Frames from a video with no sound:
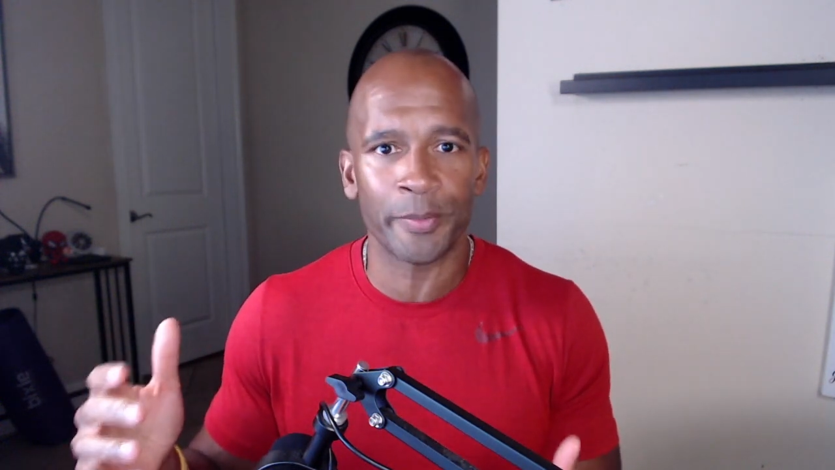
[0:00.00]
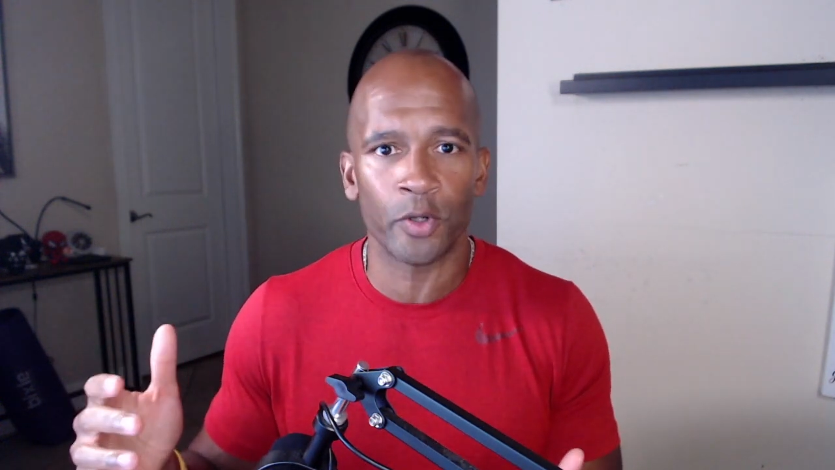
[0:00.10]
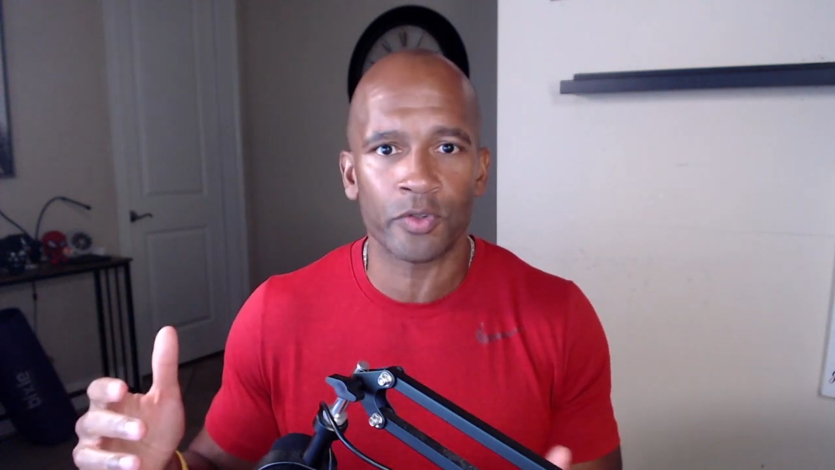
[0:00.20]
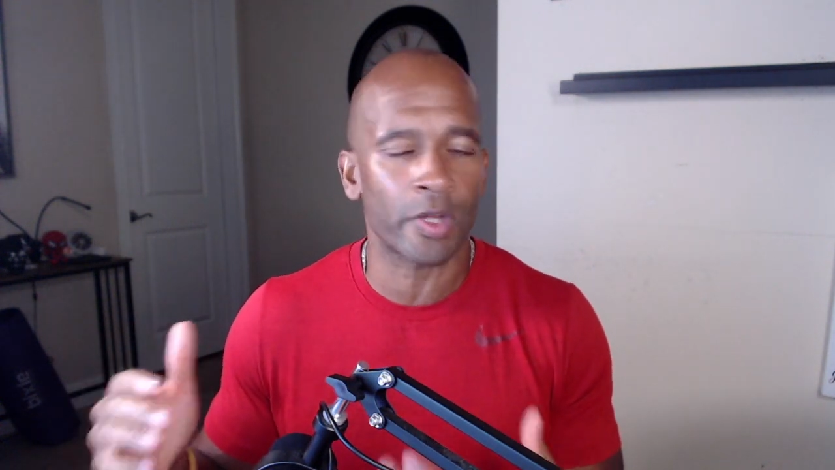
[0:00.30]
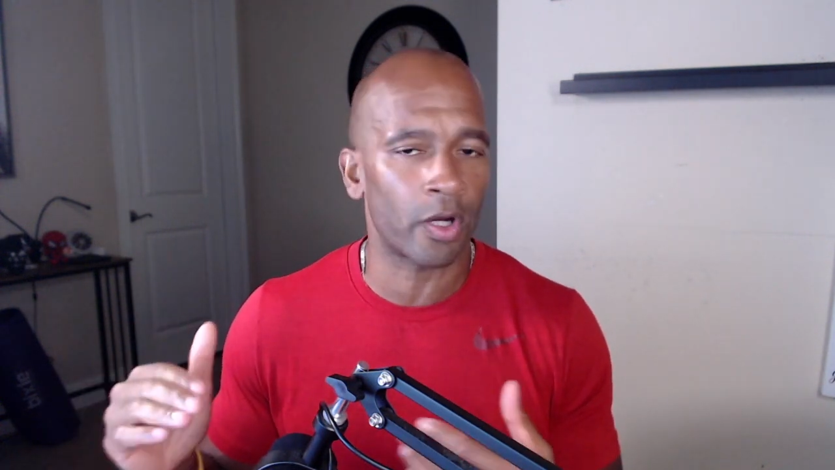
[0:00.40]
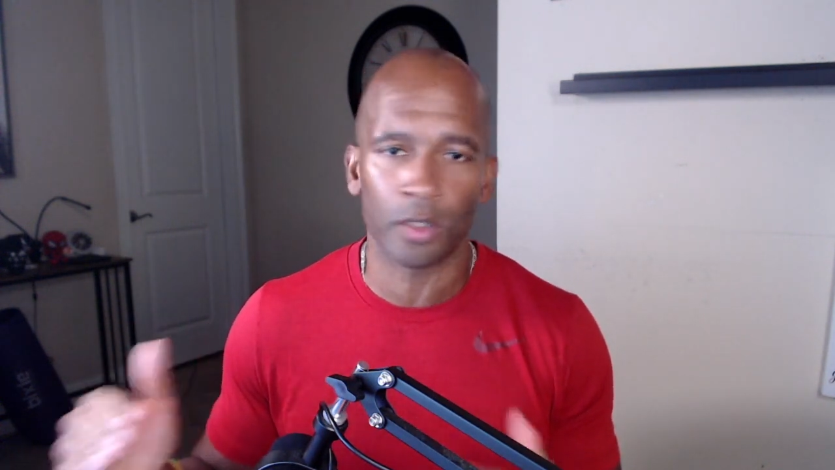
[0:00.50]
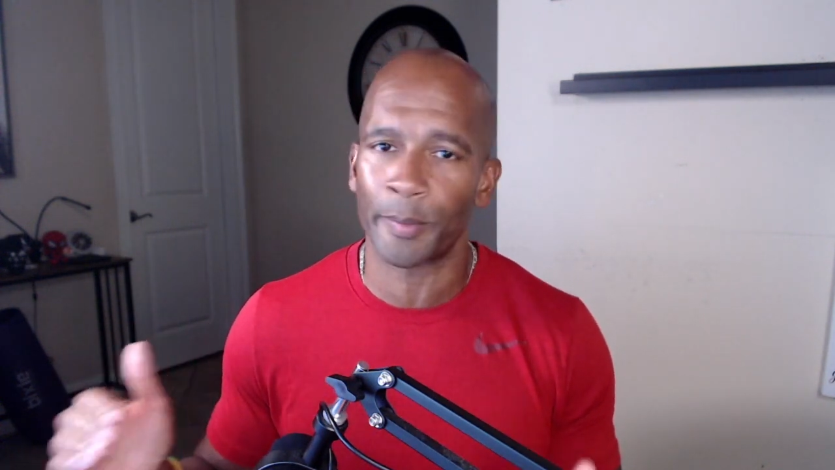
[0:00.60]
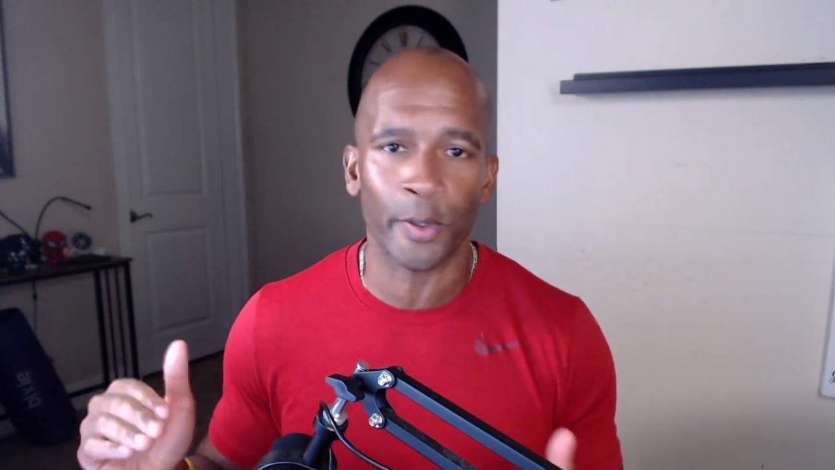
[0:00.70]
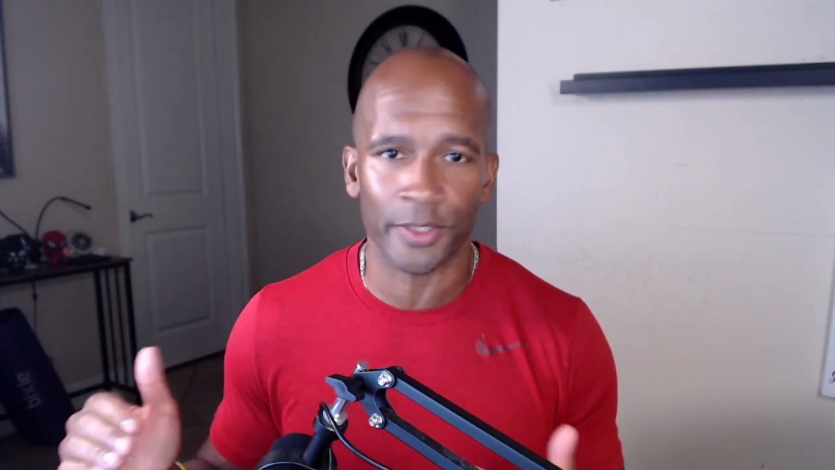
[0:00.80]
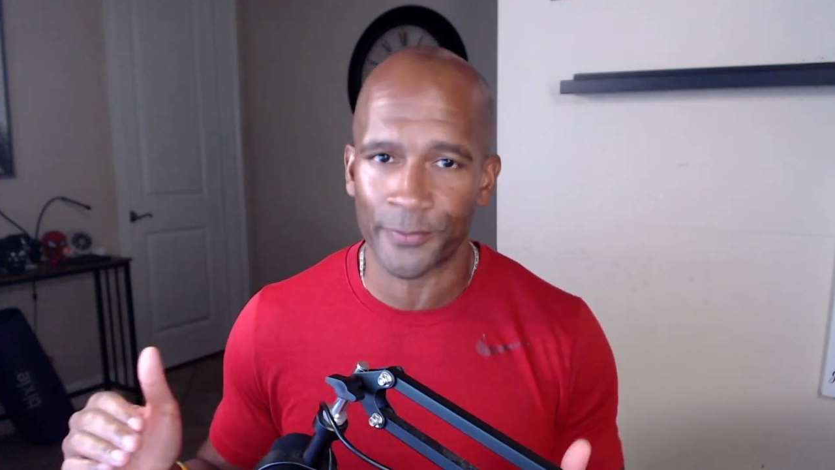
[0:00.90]
boost, Early
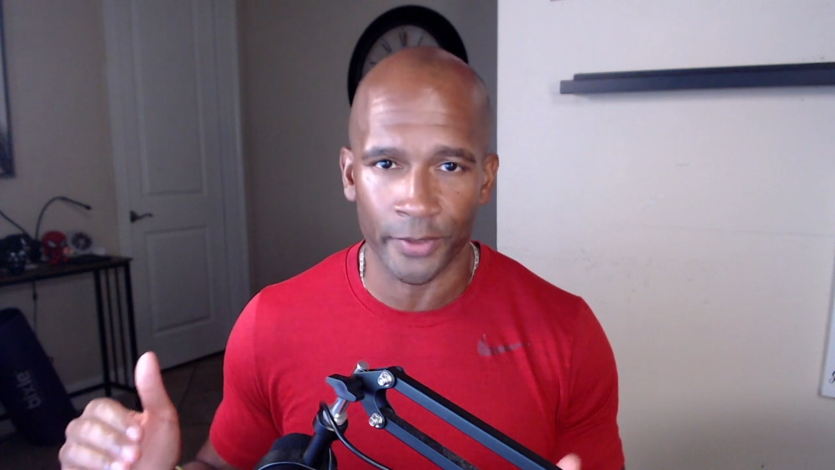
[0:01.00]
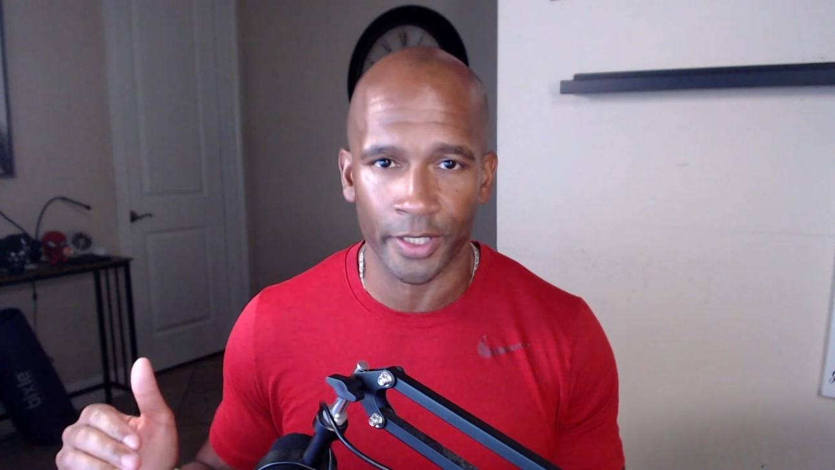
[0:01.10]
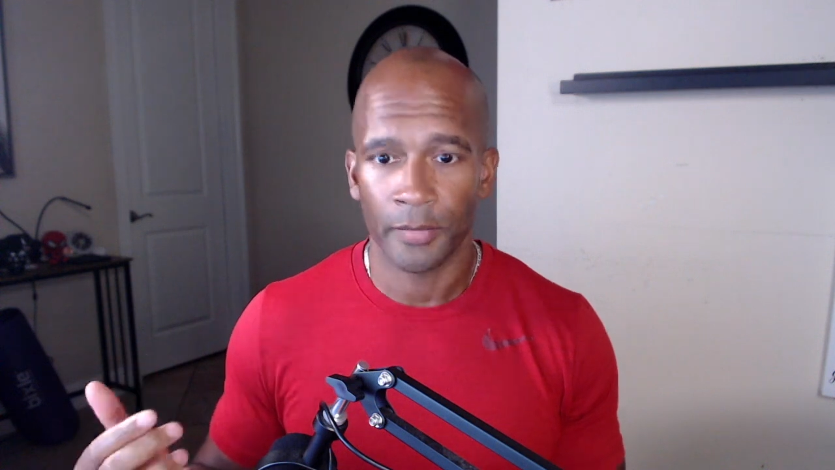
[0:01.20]
Bird is for you.